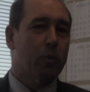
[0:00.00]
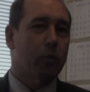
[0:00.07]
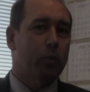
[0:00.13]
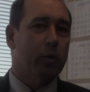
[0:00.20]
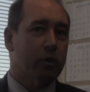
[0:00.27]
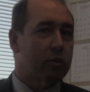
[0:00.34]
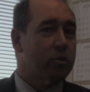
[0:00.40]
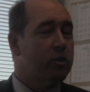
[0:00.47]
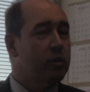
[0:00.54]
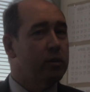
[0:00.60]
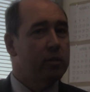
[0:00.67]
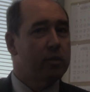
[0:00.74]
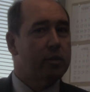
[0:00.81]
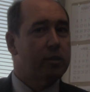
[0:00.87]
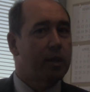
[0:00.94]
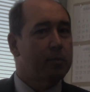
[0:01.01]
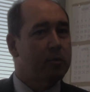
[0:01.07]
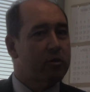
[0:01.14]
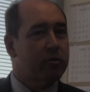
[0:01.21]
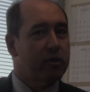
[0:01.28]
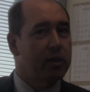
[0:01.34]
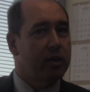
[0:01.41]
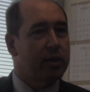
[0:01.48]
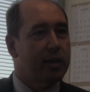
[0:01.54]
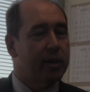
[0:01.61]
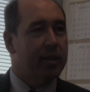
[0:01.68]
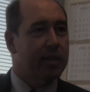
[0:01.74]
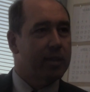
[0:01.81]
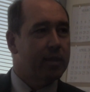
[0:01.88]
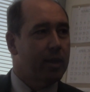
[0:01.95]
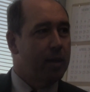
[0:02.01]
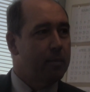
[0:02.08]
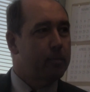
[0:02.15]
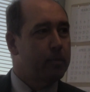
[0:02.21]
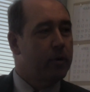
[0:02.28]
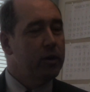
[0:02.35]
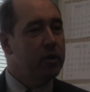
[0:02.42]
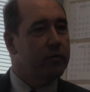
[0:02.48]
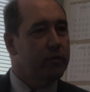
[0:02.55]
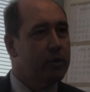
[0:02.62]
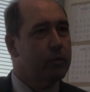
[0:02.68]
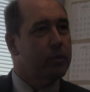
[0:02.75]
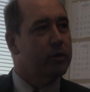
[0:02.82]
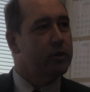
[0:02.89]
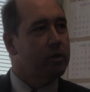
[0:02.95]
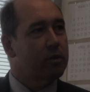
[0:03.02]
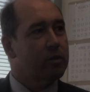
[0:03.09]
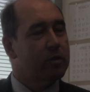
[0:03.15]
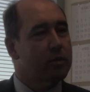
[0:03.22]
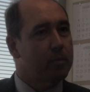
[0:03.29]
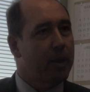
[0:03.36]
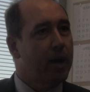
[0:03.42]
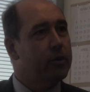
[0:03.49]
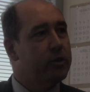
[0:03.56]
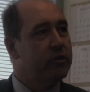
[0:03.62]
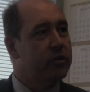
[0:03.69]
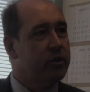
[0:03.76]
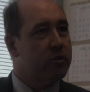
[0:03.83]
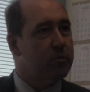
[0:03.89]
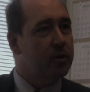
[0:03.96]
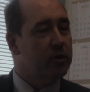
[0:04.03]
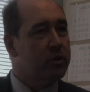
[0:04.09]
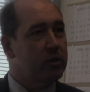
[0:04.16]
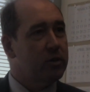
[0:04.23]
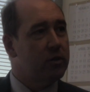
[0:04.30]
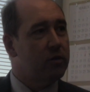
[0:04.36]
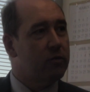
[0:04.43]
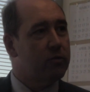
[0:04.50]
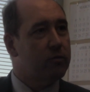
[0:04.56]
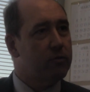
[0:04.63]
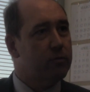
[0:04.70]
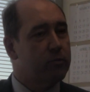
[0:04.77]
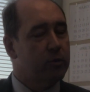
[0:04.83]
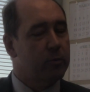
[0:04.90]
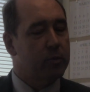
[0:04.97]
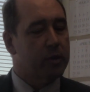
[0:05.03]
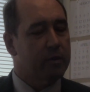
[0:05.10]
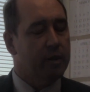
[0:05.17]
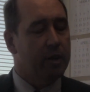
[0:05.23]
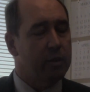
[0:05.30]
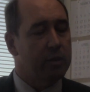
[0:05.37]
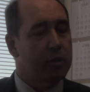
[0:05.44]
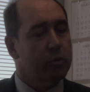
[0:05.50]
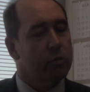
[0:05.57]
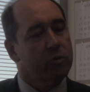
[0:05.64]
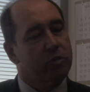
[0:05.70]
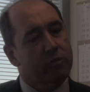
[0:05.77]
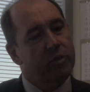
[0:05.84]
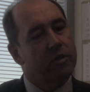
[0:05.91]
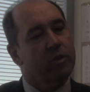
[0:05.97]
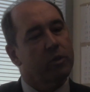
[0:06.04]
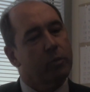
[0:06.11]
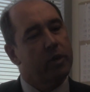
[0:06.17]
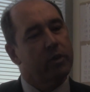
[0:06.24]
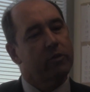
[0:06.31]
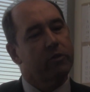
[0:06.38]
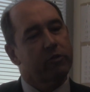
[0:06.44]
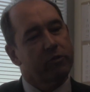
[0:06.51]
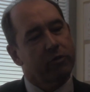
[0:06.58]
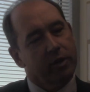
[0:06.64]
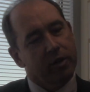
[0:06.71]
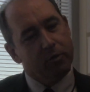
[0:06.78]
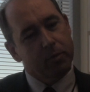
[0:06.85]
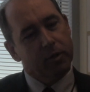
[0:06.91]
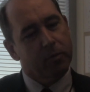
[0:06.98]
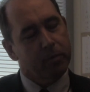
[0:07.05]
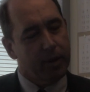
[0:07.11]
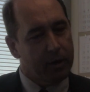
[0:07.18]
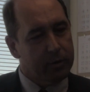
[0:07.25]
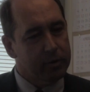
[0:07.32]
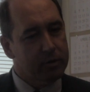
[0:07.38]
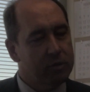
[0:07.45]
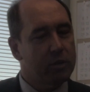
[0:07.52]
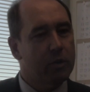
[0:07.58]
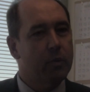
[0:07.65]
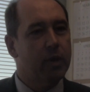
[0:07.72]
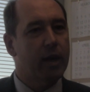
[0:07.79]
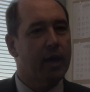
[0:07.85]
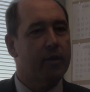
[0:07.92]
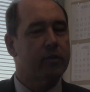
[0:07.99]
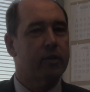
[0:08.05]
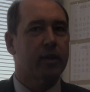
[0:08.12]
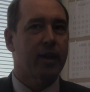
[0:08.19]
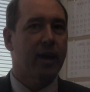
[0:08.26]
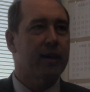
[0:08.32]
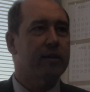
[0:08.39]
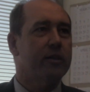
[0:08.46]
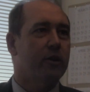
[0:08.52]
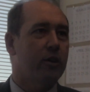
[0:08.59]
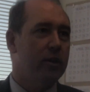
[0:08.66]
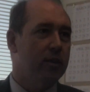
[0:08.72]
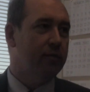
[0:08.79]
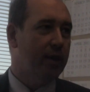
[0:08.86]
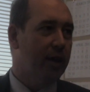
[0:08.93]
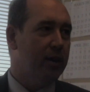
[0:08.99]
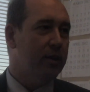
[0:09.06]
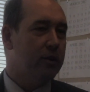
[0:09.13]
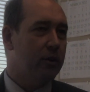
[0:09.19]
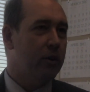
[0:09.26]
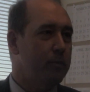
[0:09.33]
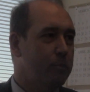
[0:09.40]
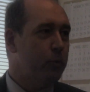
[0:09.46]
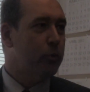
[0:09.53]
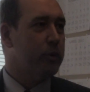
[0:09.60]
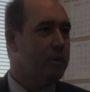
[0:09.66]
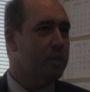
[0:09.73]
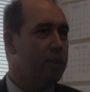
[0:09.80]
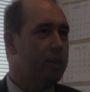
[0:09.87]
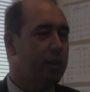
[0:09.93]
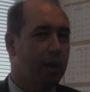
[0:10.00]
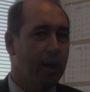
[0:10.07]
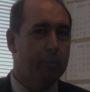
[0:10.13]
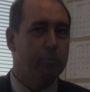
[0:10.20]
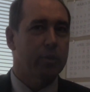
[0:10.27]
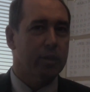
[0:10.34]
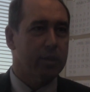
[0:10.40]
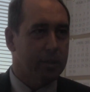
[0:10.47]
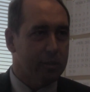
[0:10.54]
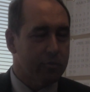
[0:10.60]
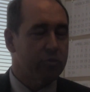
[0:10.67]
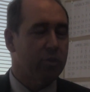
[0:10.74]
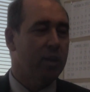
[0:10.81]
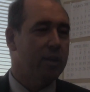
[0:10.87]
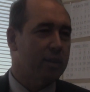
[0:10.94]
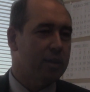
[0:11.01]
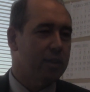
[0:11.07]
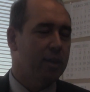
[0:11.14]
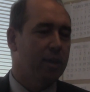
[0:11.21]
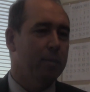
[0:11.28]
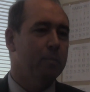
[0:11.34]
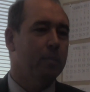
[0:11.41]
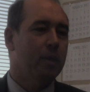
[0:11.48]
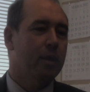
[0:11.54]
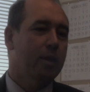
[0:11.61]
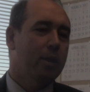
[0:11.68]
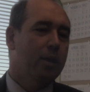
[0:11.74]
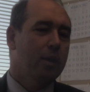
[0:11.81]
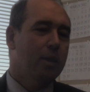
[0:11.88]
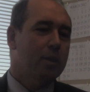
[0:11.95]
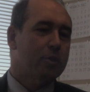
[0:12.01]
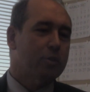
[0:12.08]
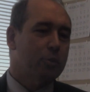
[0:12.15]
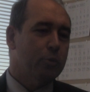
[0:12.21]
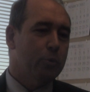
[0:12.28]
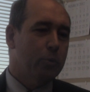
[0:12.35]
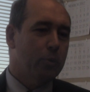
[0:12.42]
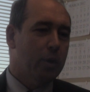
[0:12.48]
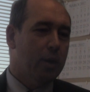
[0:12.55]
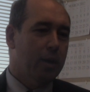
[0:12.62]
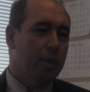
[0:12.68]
we could still demonstrate that part of it, which is the power transmission from the ground. And of course, the reason you want to transmit the power is you don't want to have to carry all of that on board the object that's trying to climb. So